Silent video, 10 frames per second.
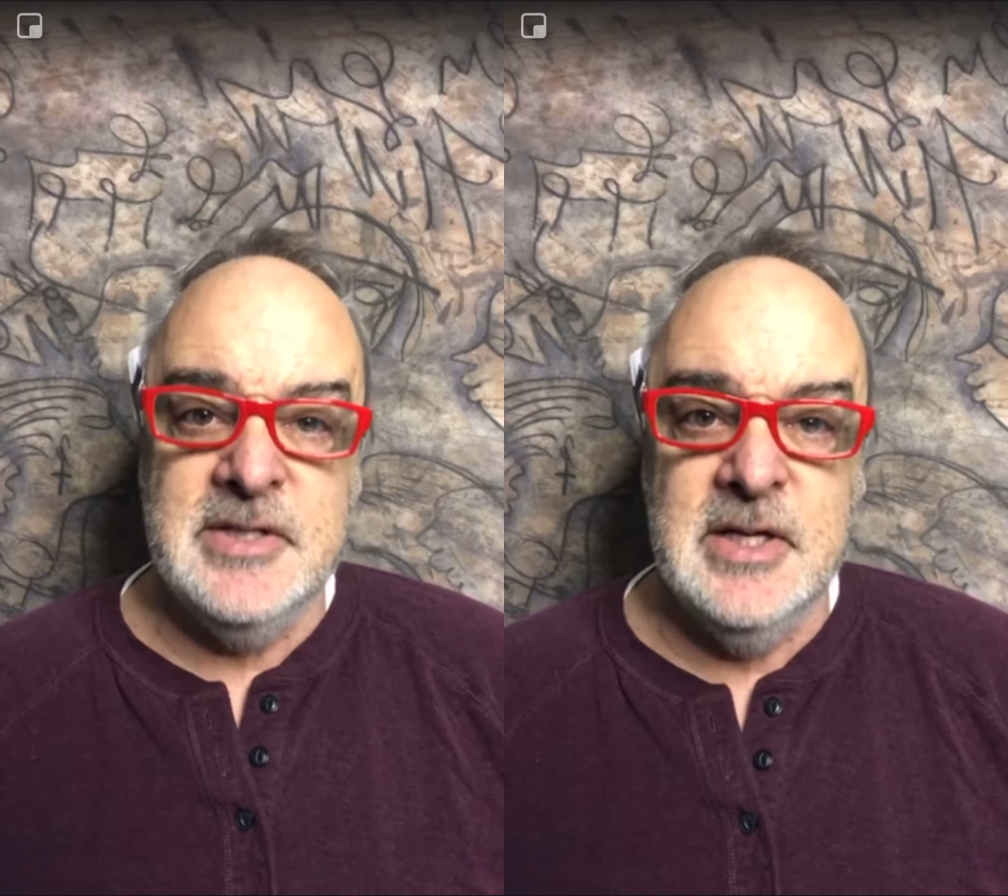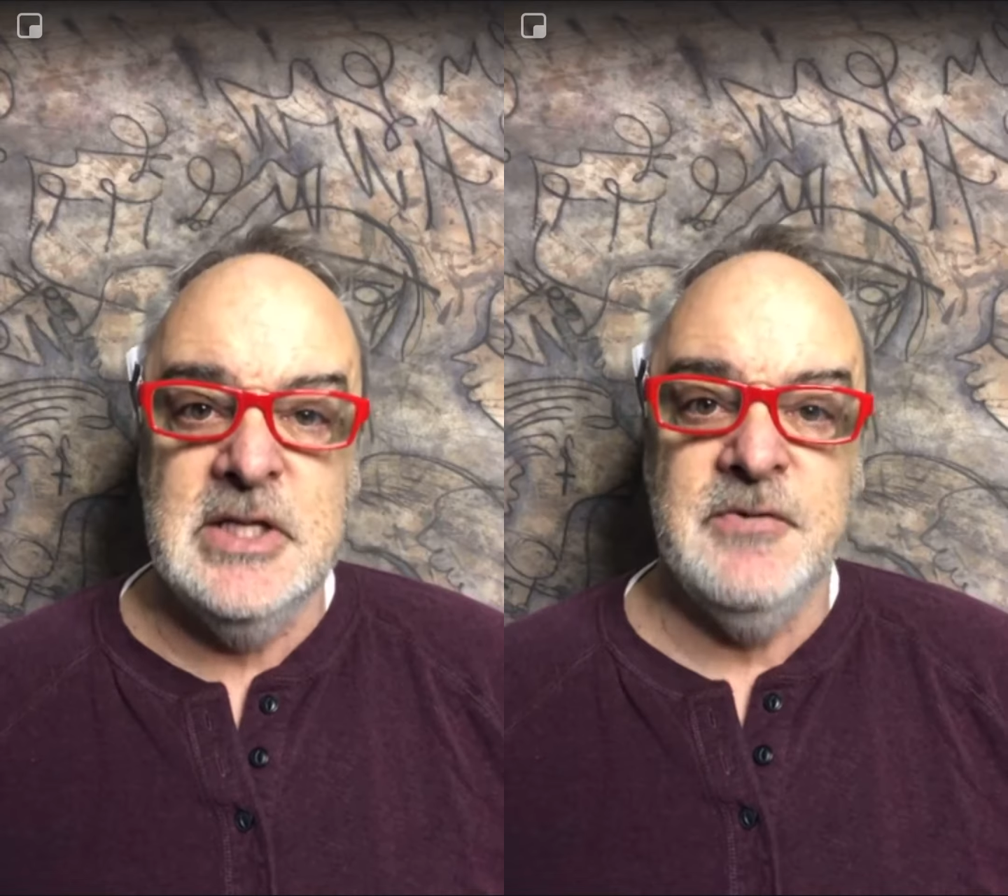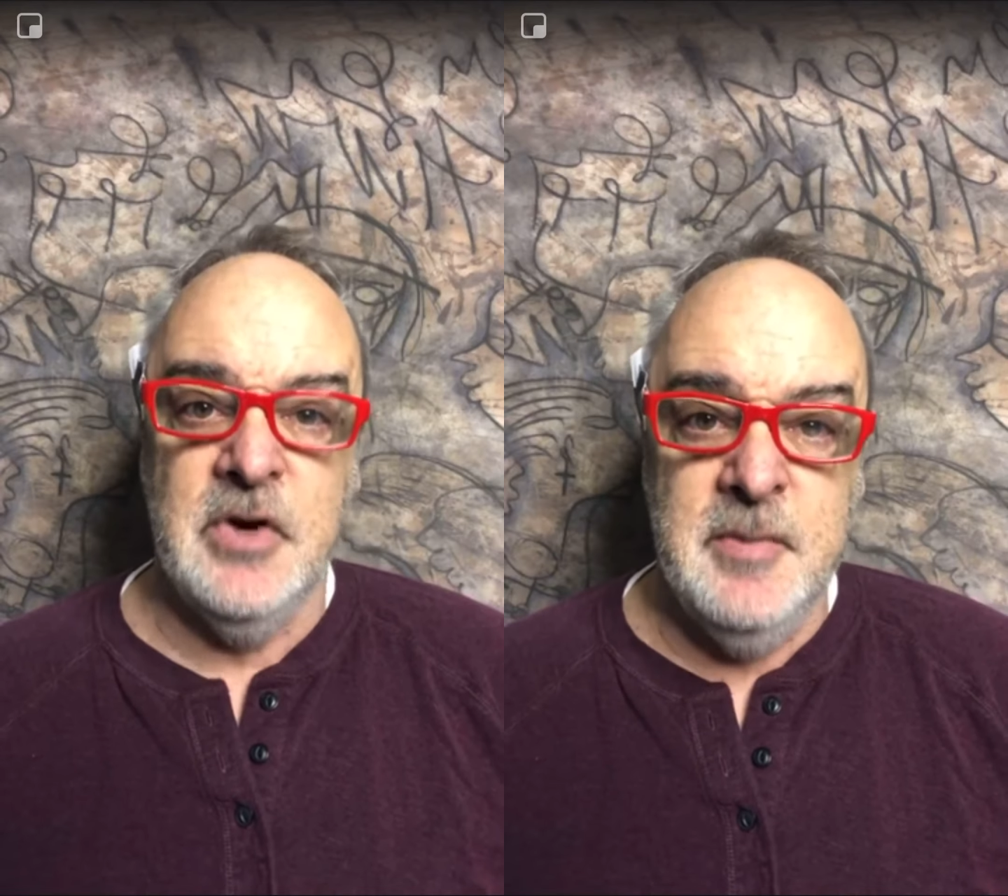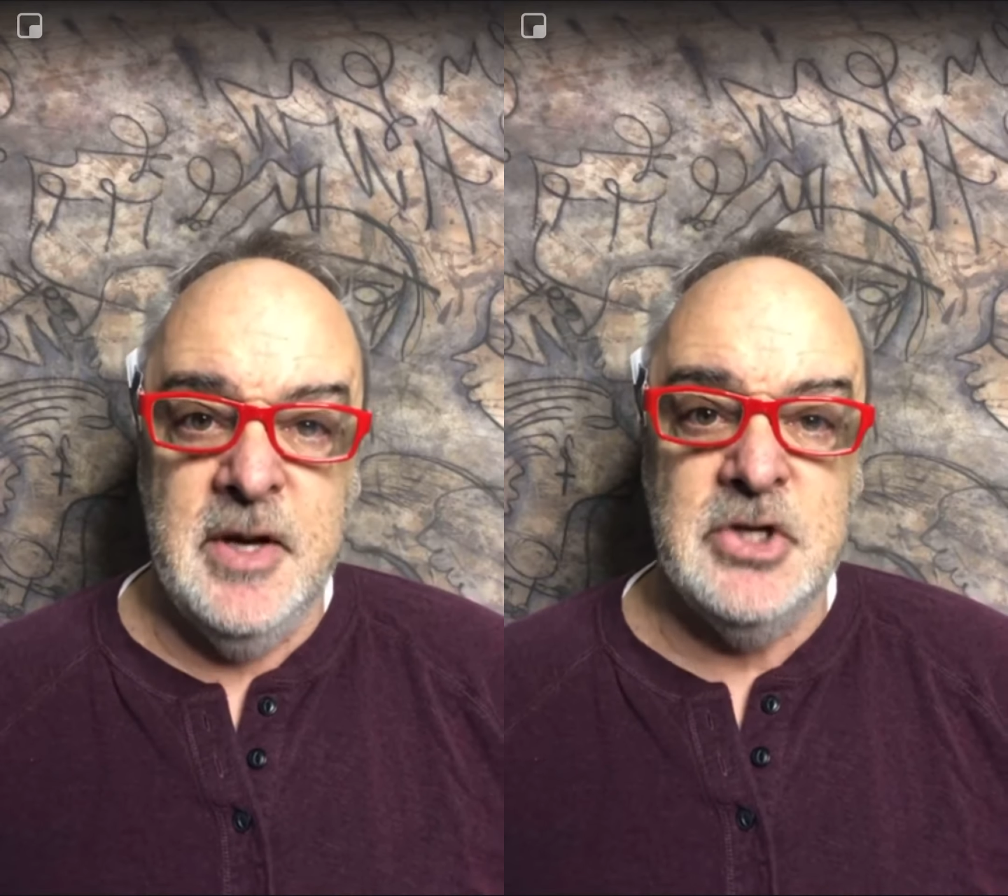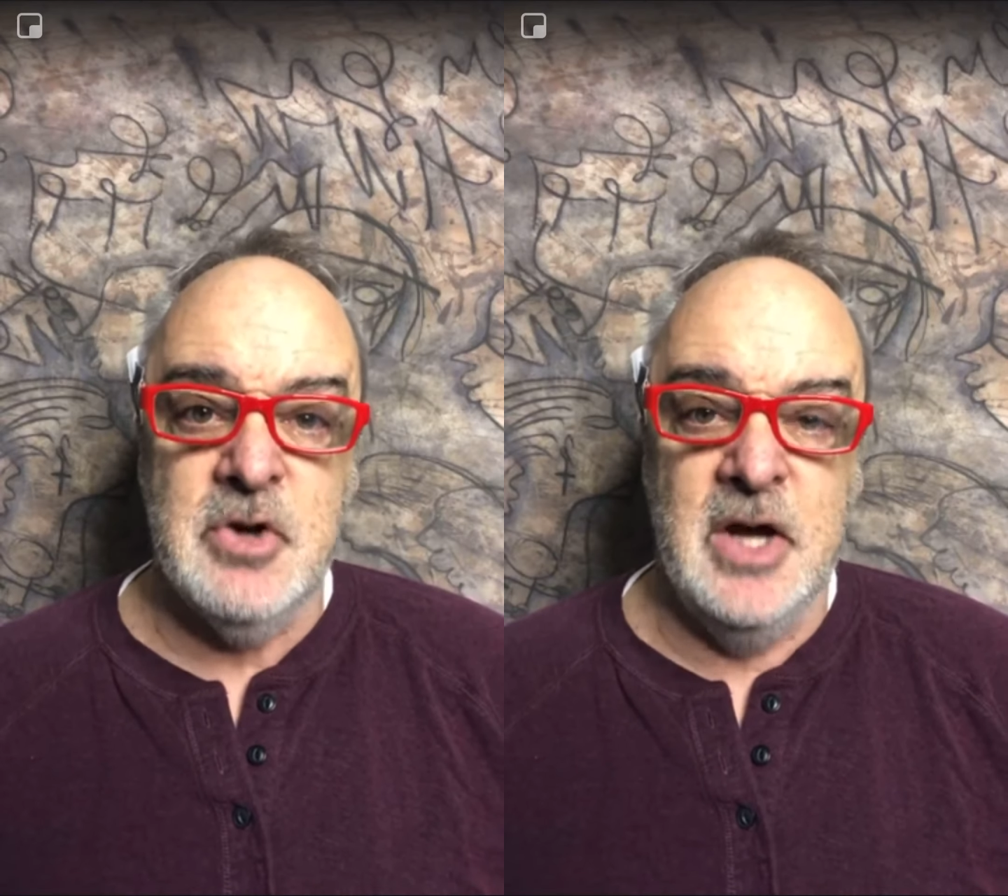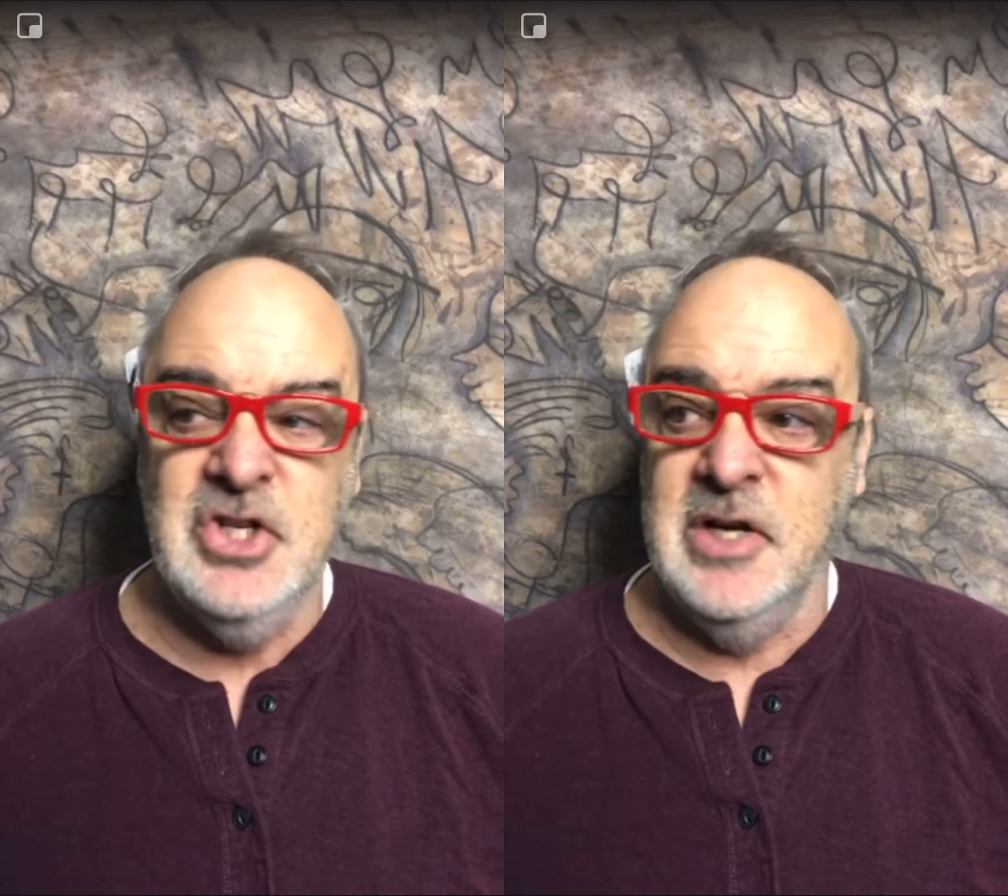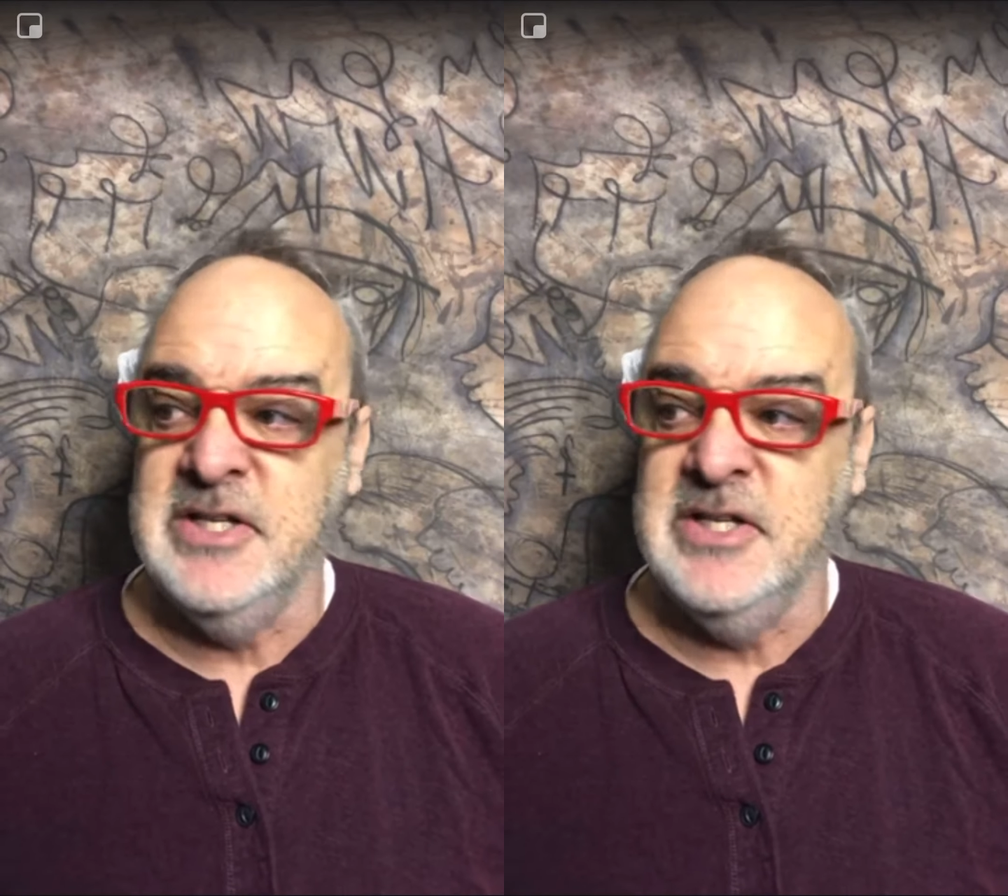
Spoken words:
is for administration?